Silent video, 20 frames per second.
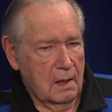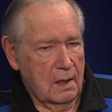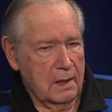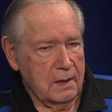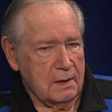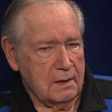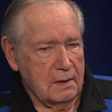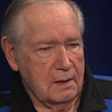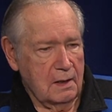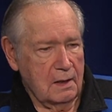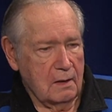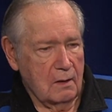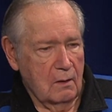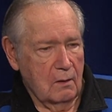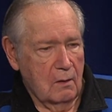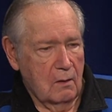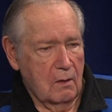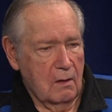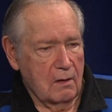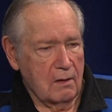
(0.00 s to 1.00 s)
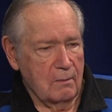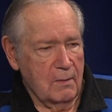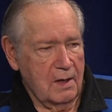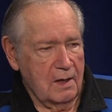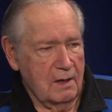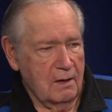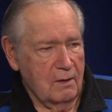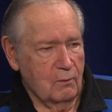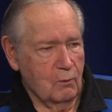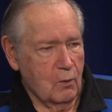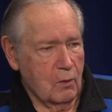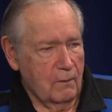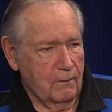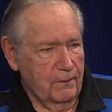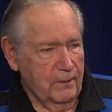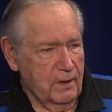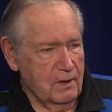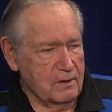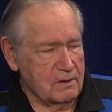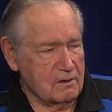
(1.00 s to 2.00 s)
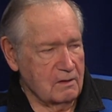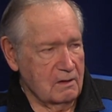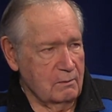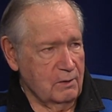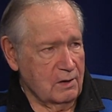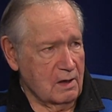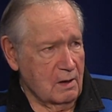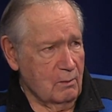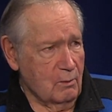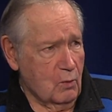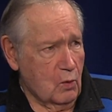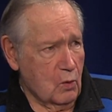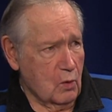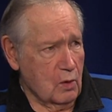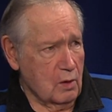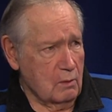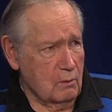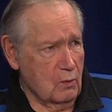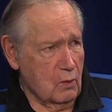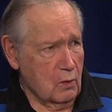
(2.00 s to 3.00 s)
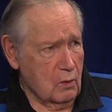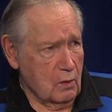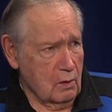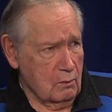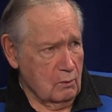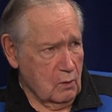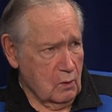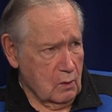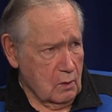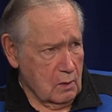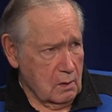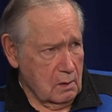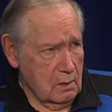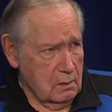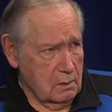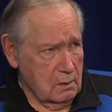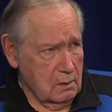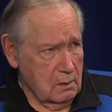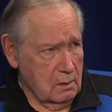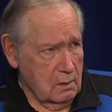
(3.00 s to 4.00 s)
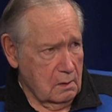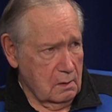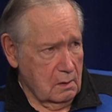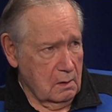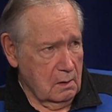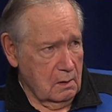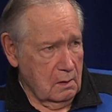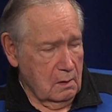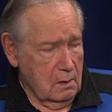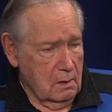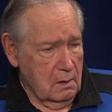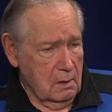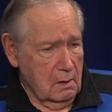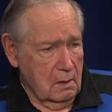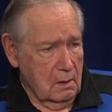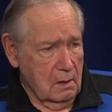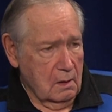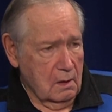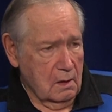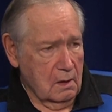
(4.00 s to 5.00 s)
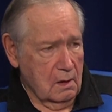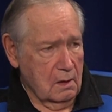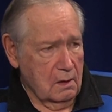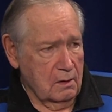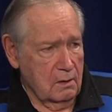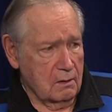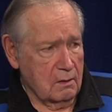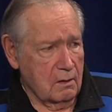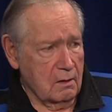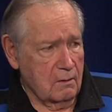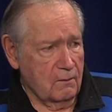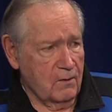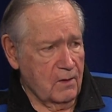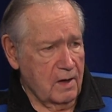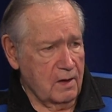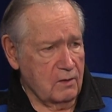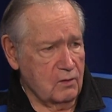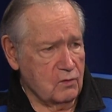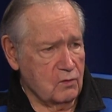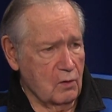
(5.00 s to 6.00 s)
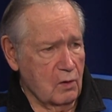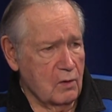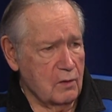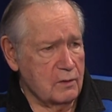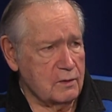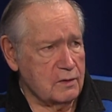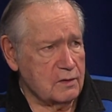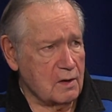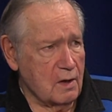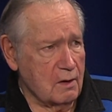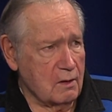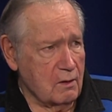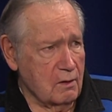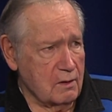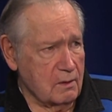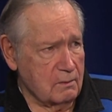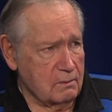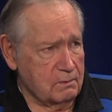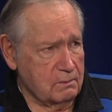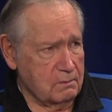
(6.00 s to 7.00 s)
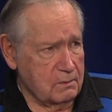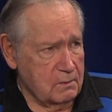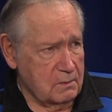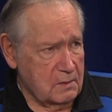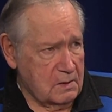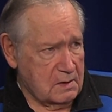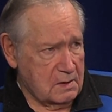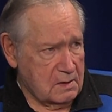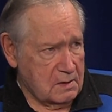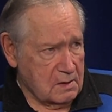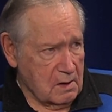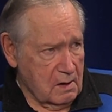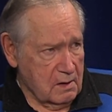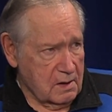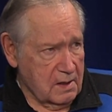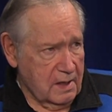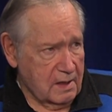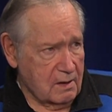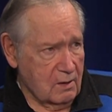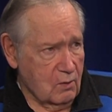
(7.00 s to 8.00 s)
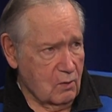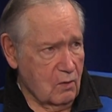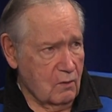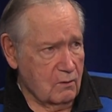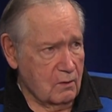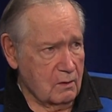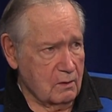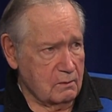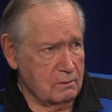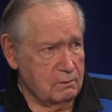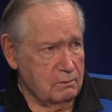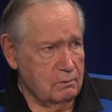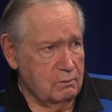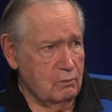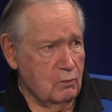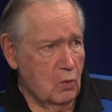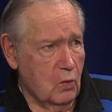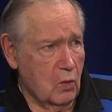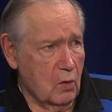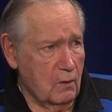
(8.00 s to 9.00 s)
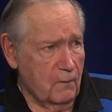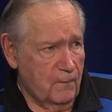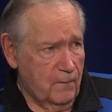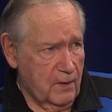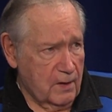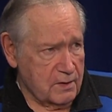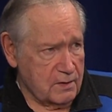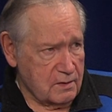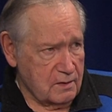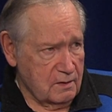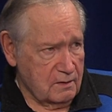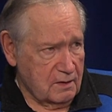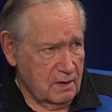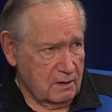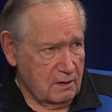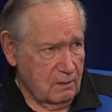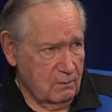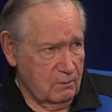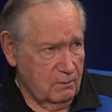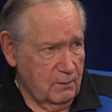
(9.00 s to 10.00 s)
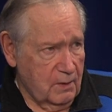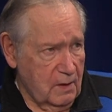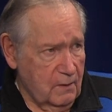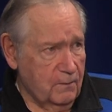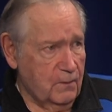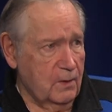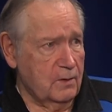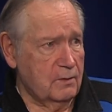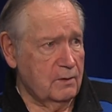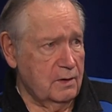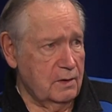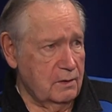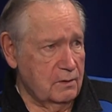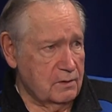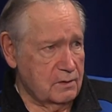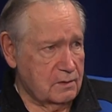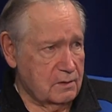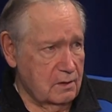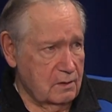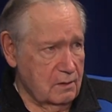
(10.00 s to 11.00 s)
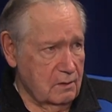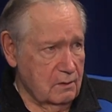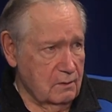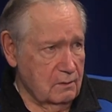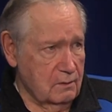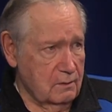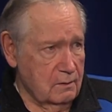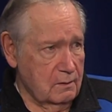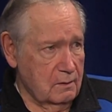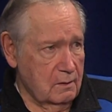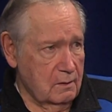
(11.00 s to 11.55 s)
I think automated warfare is going to become more and more and more. Uh, you're going to find drones are going to start taking over more functions that the infantry used to do.